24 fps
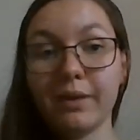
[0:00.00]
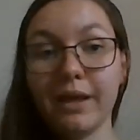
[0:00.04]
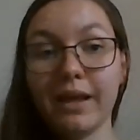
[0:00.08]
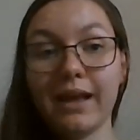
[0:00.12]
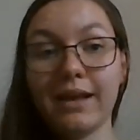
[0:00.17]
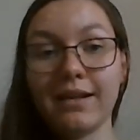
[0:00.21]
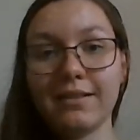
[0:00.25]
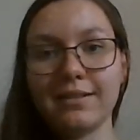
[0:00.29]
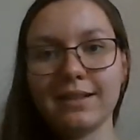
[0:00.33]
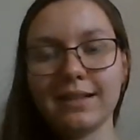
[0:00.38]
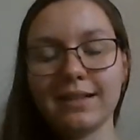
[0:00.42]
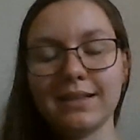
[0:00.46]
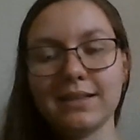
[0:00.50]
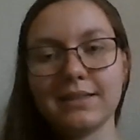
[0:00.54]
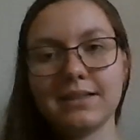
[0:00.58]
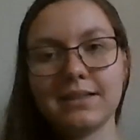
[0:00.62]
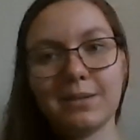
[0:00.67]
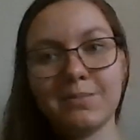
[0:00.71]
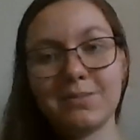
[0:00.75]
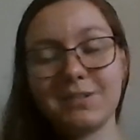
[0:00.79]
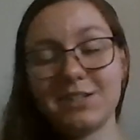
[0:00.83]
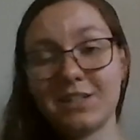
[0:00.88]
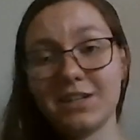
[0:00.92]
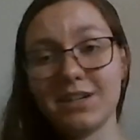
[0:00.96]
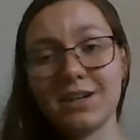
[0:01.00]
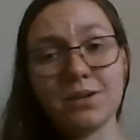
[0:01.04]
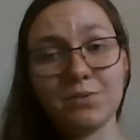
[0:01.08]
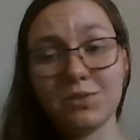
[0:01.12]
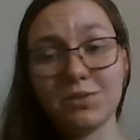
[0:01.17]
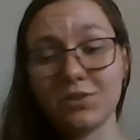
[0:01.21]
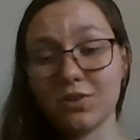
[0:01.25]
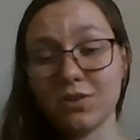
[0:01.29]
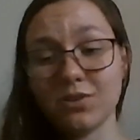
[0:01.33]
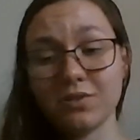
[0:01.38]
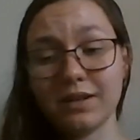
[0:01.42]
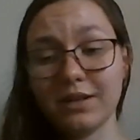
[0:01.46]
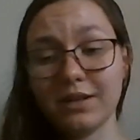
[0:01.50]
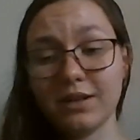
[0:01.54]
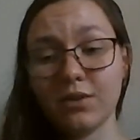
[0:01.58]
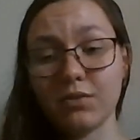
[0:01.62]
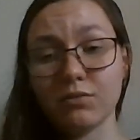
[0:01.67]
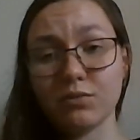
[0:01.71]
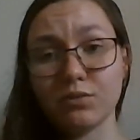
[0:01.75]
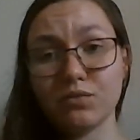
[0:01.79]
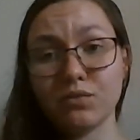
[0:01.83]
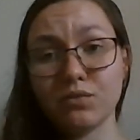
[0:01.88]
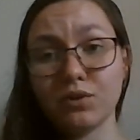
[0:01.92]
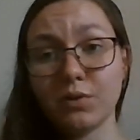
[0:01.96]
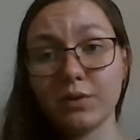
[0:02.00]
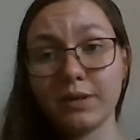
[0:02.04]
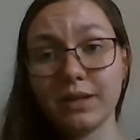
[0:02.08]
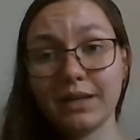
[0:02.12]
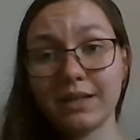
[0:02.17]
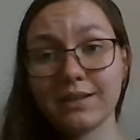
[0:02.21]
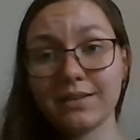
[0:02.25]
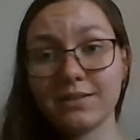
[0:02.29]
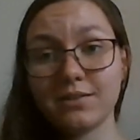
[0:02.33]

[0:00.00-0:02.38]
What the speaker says: And then the cemetery was already overflowing.